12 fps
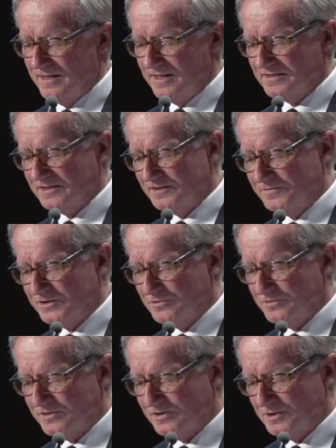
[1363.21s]
as
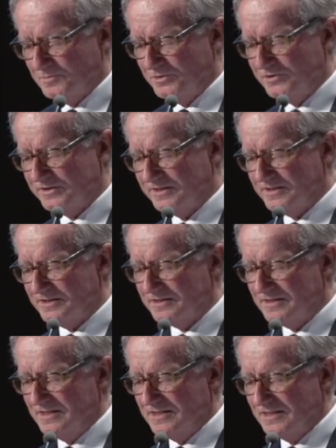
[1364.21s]
individuals and communities,